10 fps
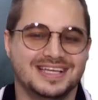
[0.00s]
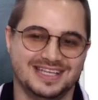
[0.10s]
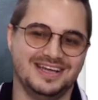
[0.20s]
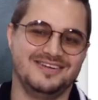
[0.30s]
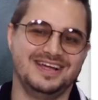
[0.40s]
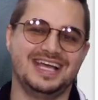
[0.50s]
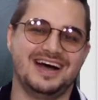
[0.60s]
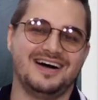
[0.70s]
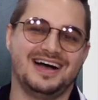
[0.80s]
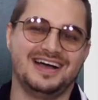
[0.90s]
There we
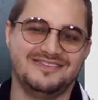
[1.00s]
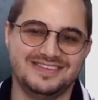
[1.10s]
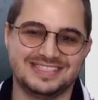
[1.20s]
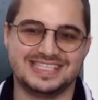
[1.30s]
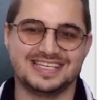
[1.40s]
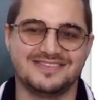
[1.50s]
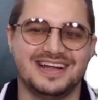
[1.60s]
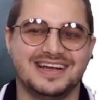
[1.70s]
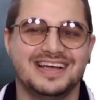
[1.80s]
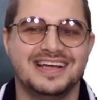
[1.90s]
go. I missed that
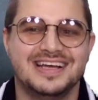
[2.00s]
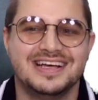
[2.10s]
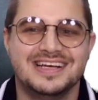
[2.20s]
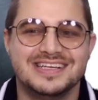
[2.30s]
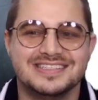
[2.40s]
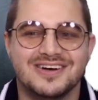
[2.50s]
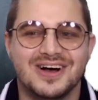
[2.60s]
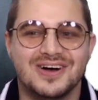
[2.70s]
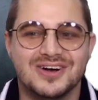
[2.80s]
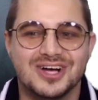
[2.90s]
one. No.
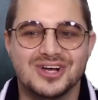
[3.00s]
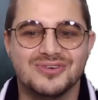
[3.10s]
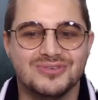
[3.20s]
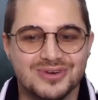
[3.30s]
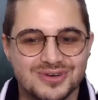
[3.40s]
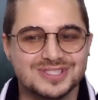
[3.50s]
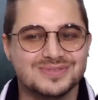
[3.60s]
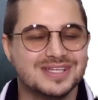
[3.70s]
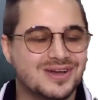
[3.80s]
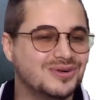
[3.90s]
Oh, roots
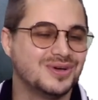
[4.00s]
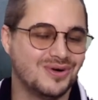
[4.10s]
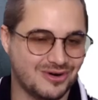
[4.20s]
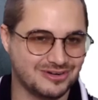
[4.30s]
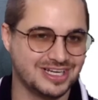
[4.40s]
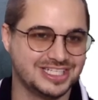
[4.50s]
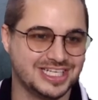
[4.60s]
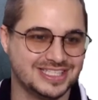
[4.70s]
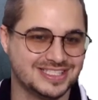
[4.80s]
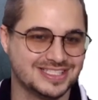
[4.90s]
would go to
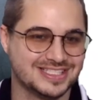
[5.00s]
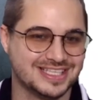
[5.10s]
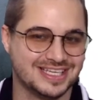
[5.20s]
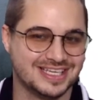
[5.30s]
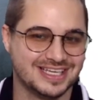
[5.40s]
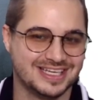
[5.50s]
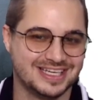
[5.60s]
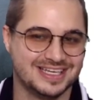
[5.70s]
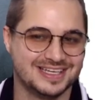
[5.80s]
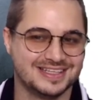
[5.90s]
origins.
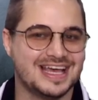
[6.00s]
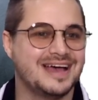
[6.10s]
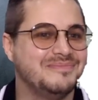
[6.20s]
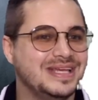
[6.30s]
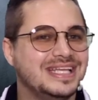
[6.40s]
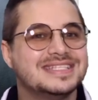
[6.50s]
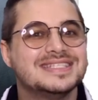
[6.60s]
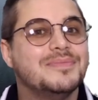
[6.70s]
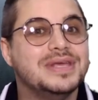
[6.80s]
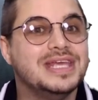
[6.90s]
That means
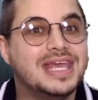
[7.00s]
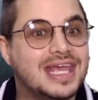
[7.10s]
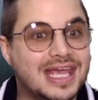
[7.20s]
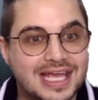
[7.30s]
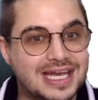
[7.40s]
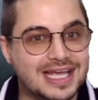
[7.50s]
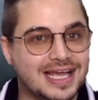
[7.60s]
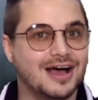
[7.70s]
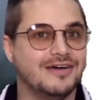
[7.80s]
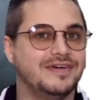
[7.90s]
the beginning
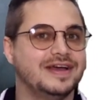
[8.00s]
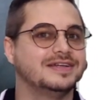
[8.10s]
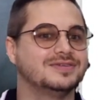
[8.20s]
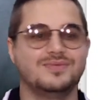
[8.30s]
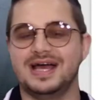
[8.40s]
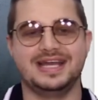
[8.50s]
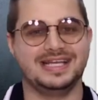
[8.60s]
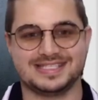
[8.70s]
of it, when it